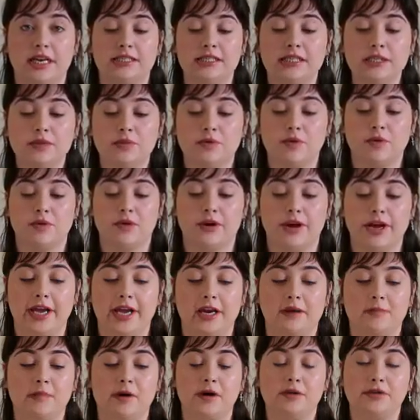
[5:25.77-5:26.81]
and support
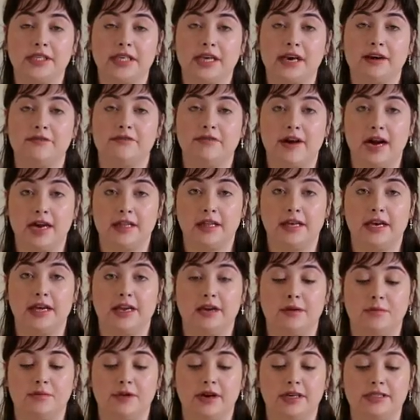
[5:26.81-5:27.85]
in opposing a violent
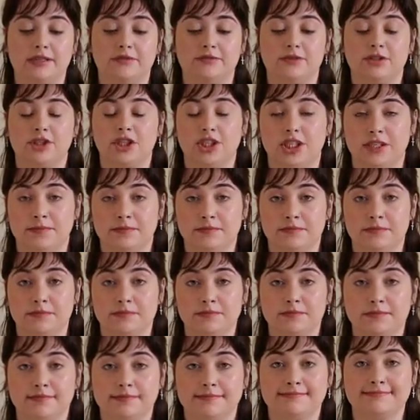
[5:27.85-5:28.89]
and oppressive regime.
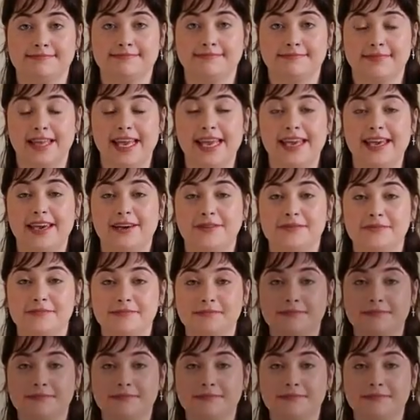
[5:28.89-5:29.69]
Thank you.